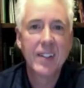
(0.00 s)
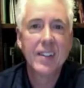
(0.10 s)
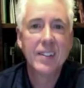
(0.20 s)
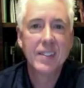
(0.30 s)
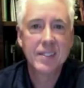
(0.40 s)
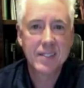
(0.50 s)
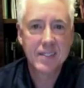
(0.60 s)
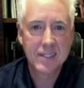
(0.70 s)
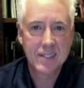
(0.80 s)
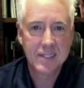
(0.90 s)

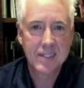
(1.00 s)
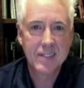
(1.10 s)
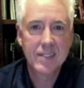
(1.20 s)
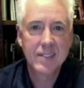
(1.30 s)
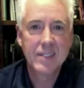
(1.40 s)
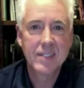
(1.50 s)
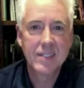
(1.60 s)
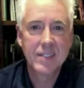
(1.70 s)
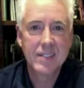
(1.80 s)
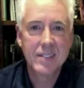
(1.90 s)

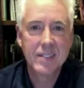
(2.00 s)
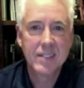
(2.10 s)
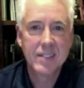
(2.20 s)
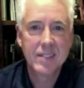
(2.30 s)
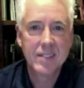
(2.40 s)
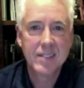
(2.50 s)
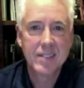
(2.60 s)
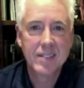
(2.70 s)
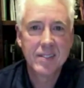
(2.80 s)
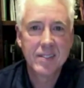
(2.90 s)

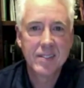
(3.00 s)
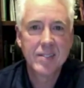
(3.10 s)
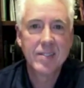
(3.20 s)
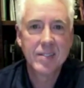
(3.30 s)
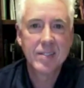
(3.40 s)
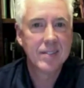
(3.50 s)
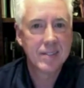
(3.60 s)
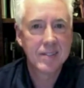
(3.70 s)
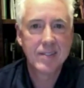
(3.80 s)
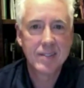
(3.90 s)

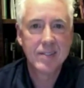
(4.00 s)
(silent)